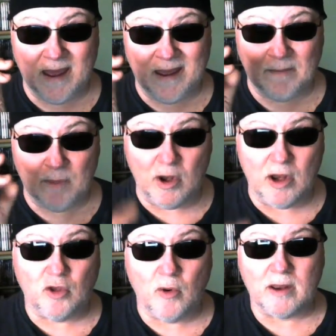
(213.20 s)
an
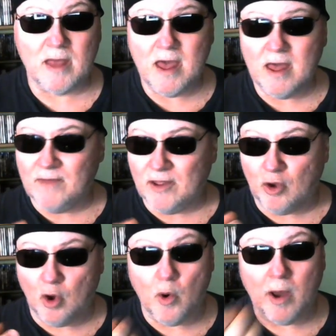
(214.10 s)
immunity to it then you
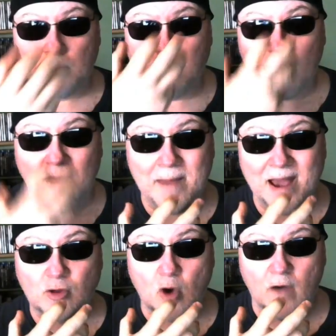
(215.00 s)
can go ahead and pull that
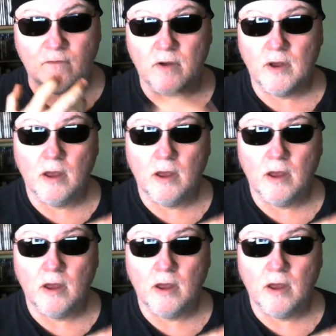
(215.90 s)
mask off